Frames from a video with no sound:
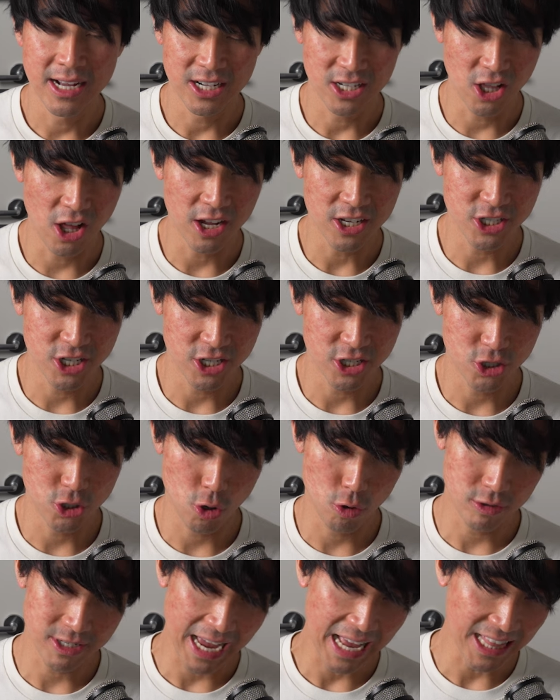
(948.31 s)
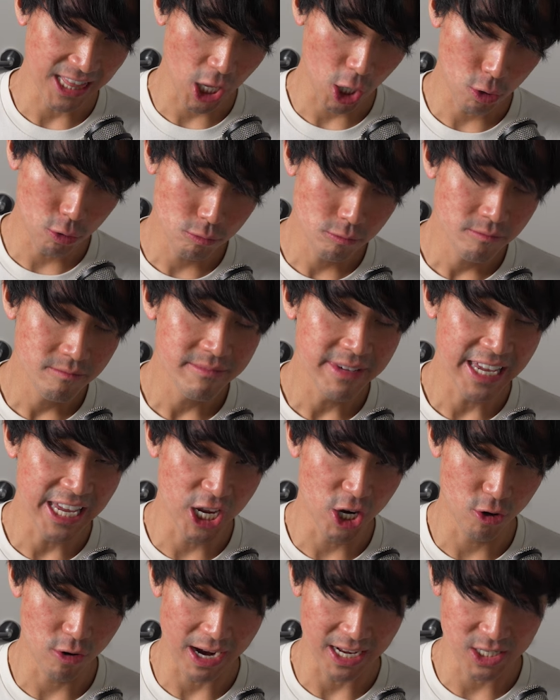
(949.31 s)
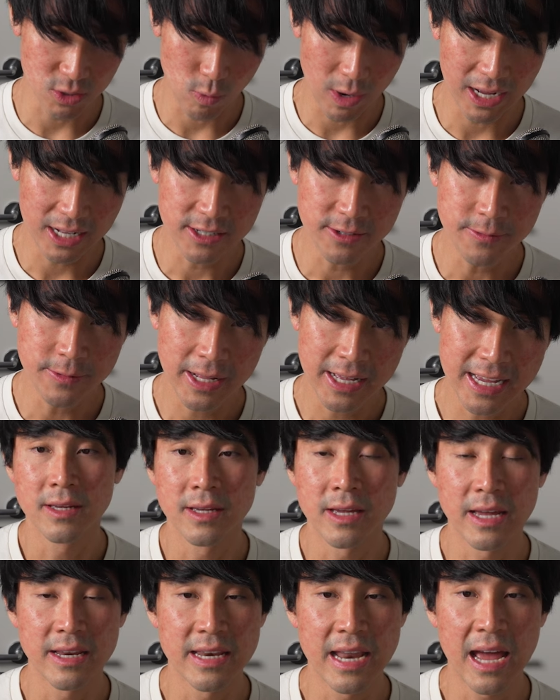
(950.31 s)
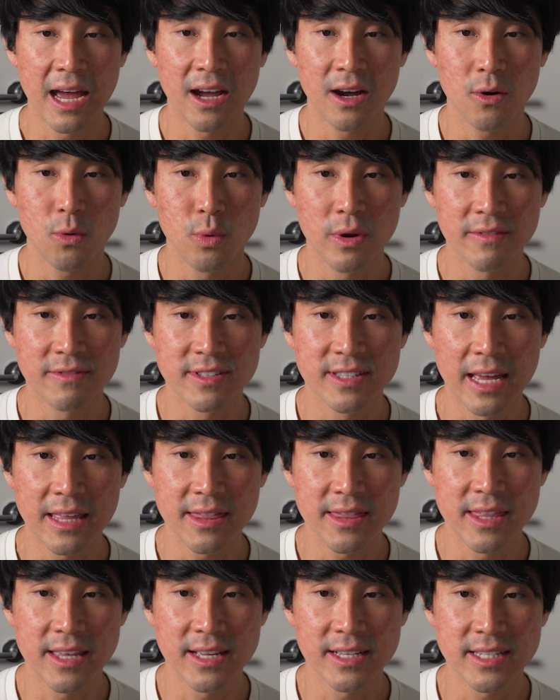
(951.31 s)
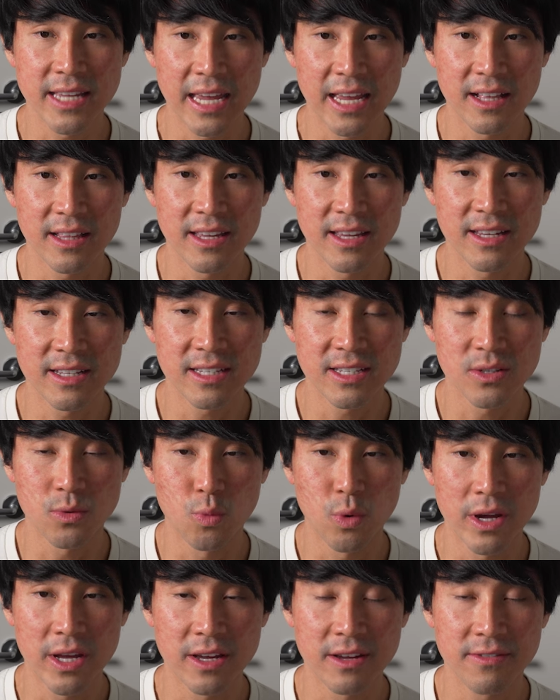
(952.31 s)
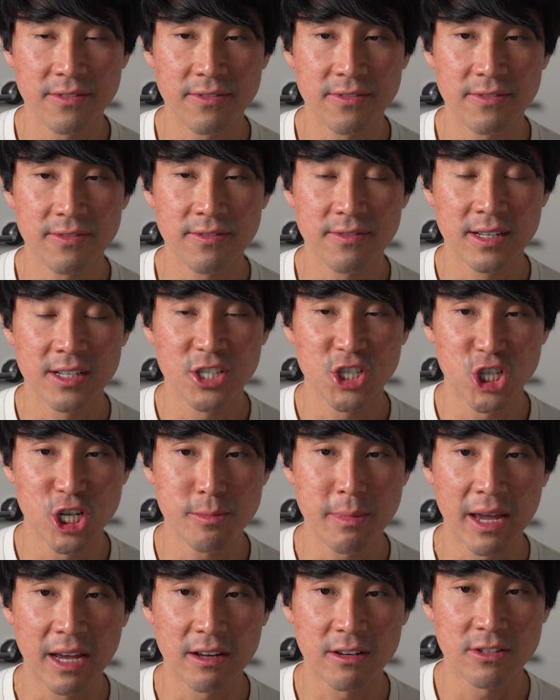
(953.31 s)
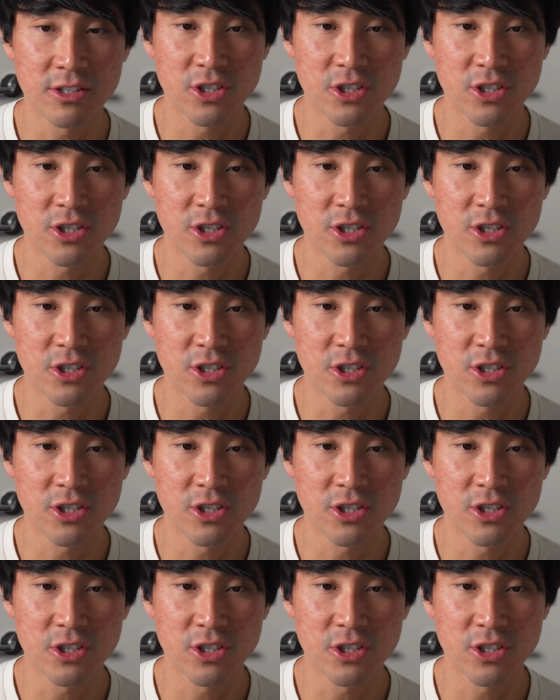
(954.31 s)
Claude just chose hello here as well. And now we've set this alias with Gmail.